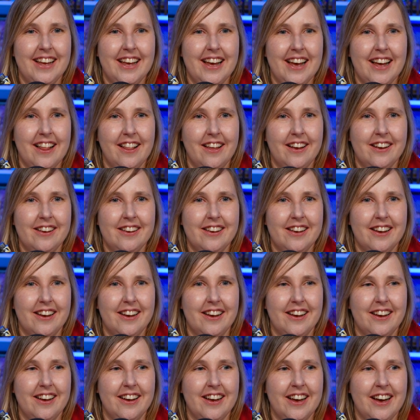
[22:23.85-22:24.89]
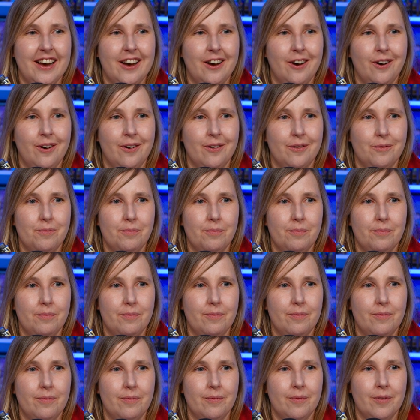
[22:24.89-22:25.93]
I like how
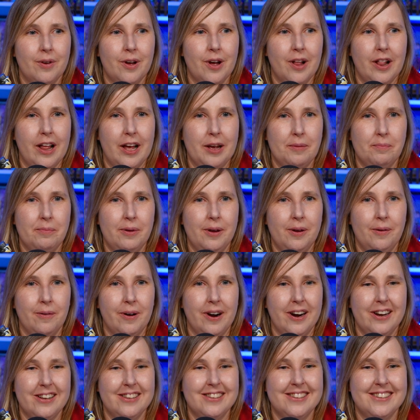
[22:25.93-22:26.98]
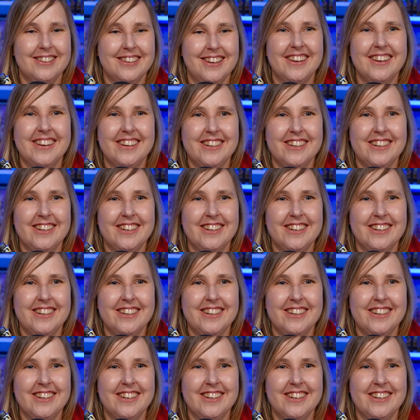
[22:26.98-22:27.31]
Calliope writes.